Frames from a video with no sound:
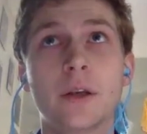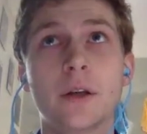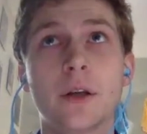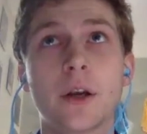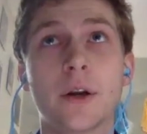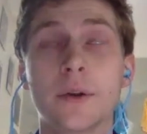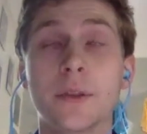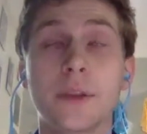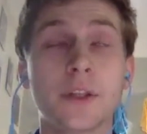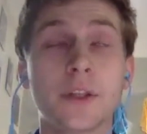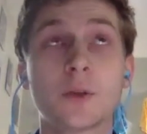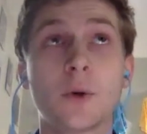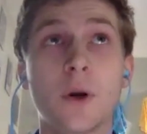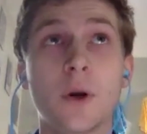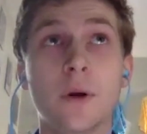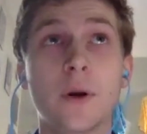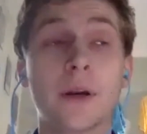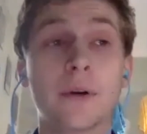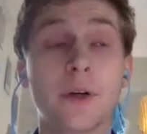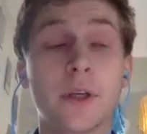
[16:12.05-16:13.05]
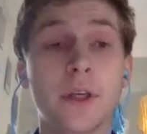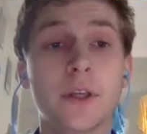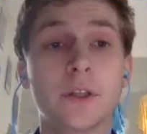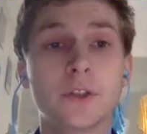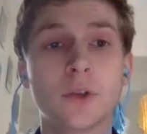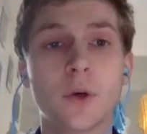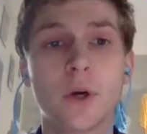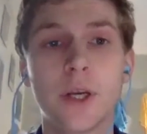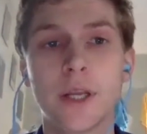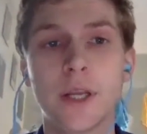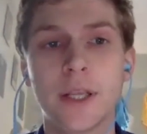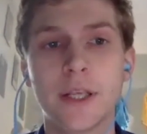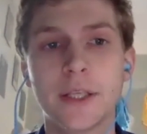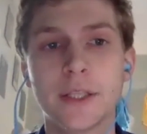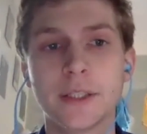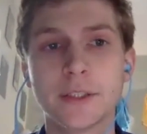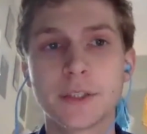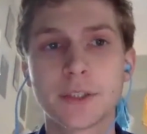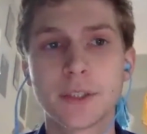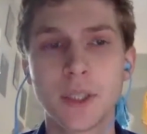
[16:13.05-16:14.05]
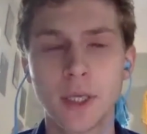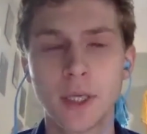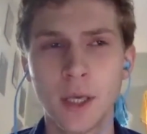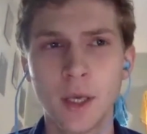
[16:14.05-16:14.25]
or this quote I really enjoyed is,